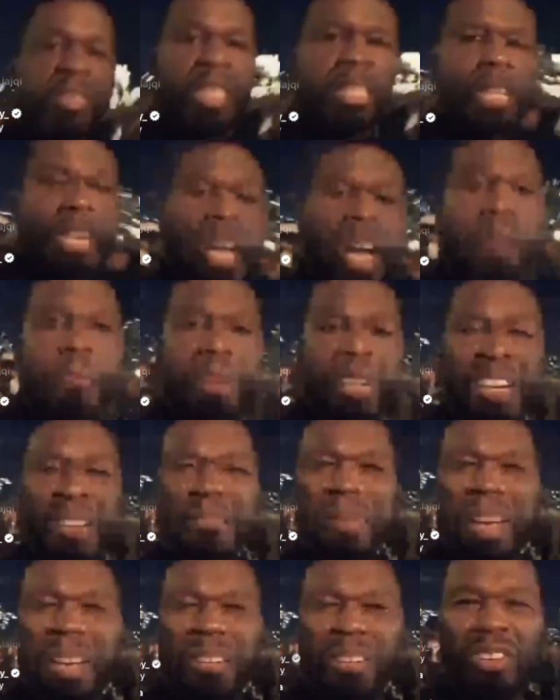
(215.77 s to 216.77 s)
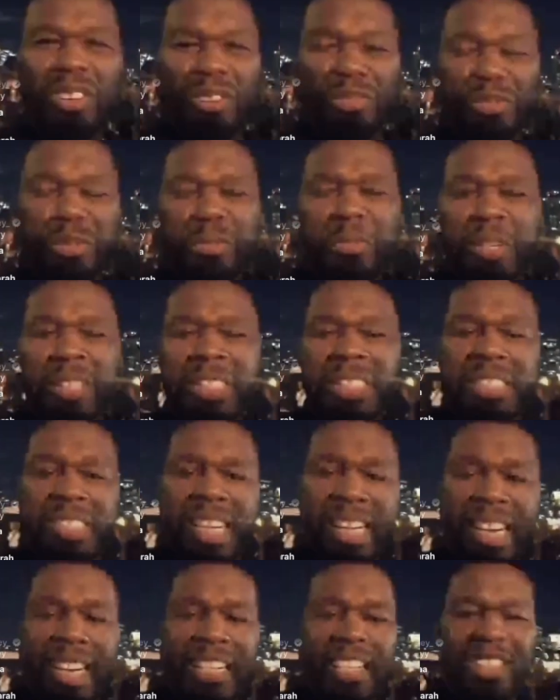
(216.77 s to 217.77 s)
I'm going to come back on in a few minutes because I got
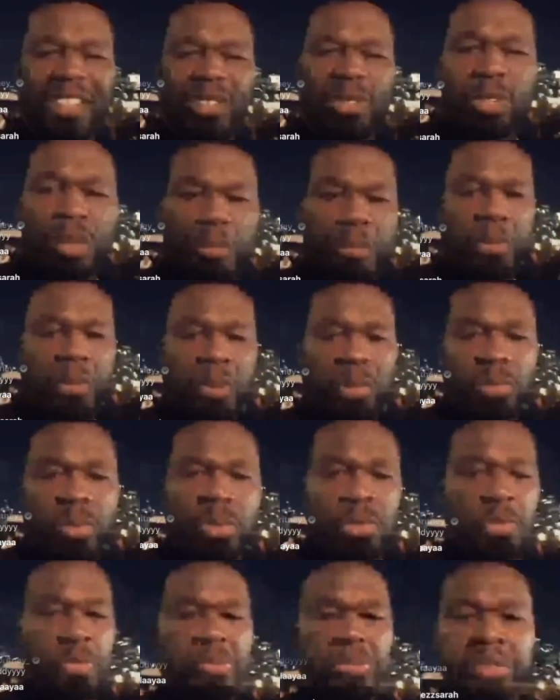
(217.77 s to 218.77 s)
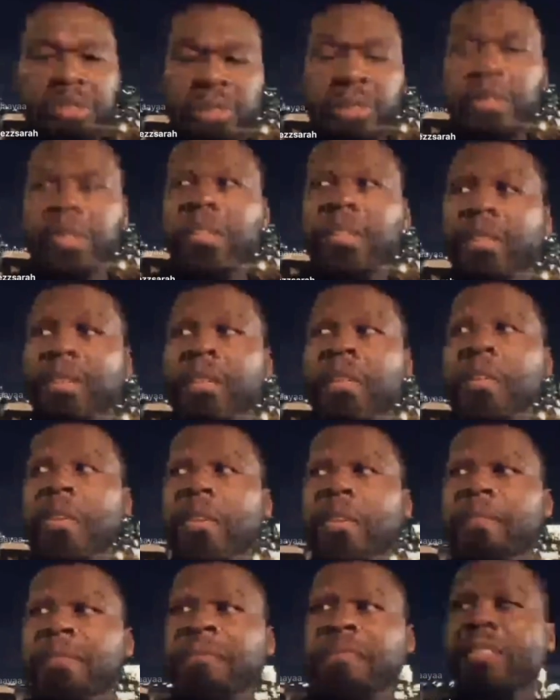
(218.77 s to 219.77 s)
to go. I'm going to go do some shit.
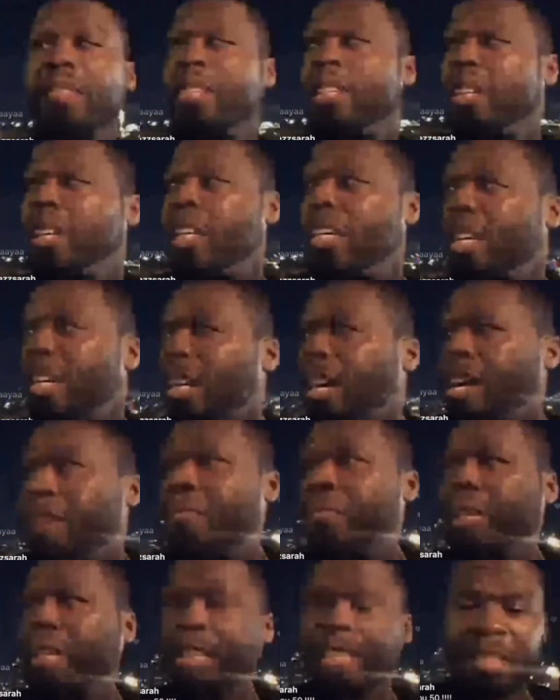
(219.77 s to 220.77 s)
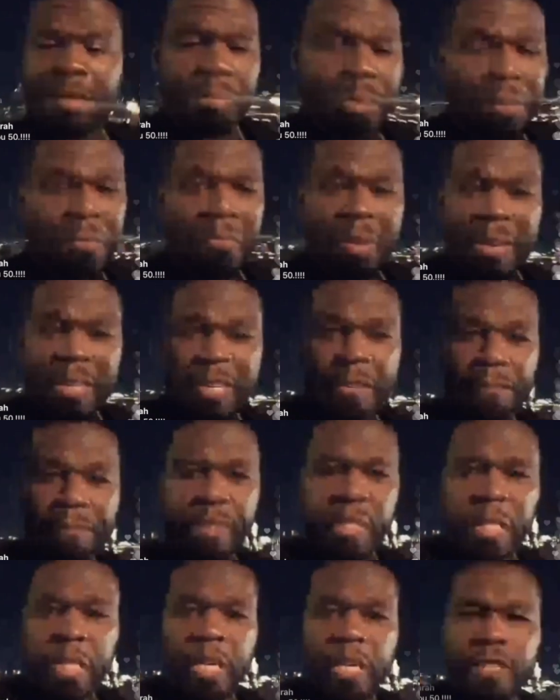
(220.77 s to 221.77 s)
I'm going to catch a, I'm
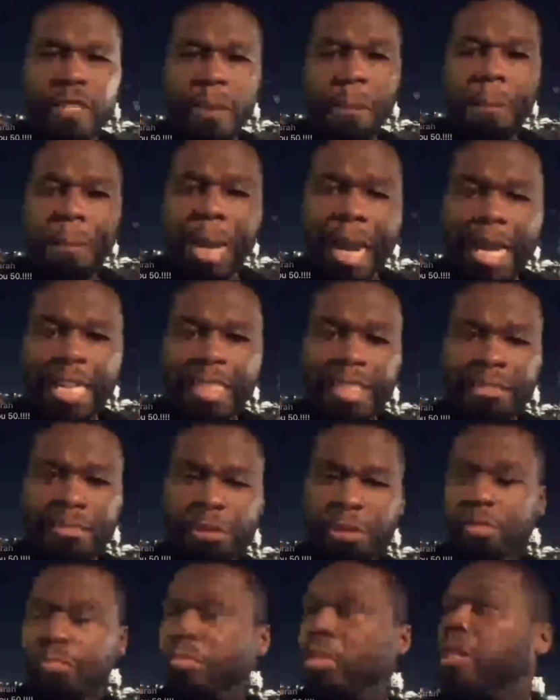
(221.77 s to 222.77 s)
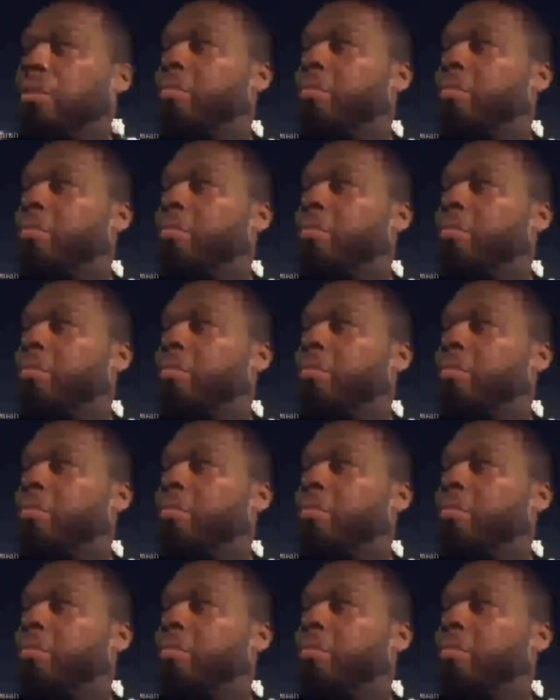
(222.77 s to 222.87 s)
catch a body. One more